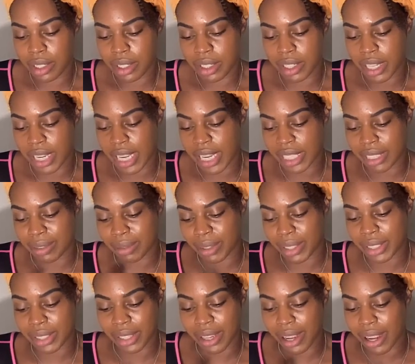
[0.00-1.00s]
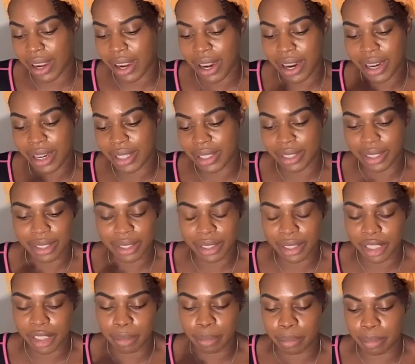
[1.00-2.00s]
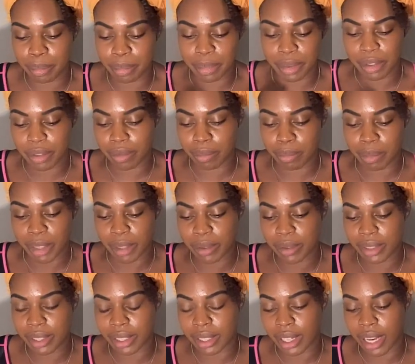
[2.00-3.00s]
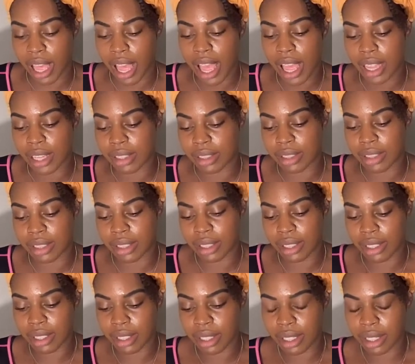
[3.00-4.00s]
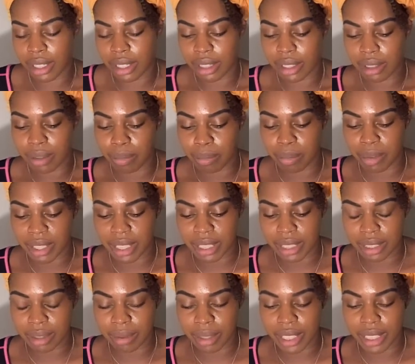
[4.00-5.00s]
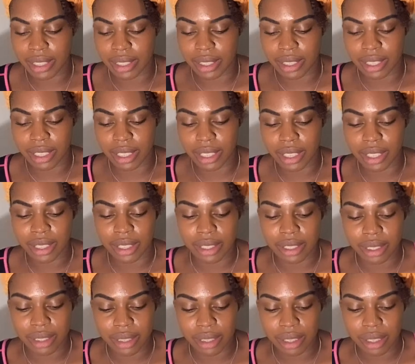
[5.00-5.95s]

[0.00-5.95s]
Guys worked hard. You build a lot. Blood, sweat, and tears.